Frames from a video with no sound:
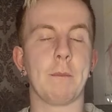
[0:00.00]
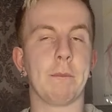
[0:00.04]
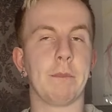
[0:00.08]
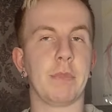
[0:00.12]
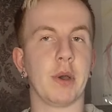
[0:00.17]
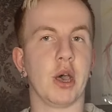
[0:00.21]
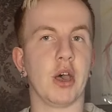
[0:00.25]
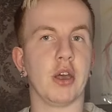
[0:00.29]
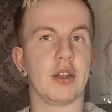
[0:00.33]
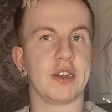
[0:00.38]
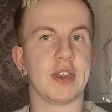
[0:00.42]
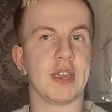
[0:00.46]

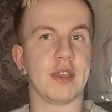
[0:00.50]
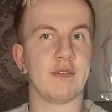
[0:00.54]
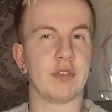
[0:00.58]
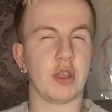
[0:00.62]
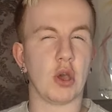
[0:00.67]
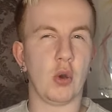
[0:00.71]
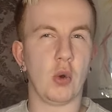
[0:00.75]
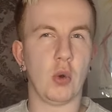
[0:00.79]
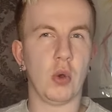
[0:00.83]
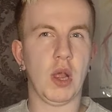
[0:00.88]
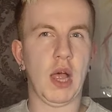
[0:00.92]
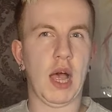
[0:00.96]
But if
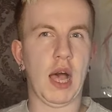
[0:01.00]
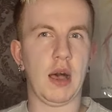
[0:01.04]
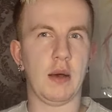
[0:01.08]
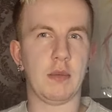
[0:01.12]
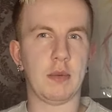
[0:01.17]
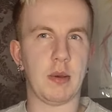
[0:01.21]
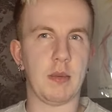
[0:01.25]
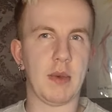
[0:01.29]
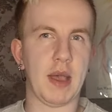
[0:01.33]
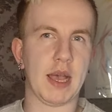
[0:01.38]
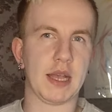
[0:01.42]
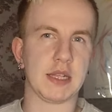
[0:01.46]
the whole
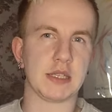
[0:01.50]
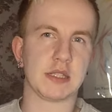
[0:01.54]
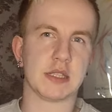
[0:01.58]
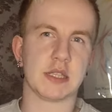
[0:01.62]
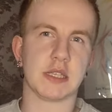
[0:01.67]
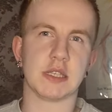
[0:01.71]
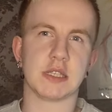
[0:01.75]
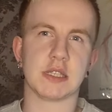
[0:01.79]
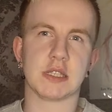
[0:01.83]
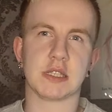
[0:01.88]
album has the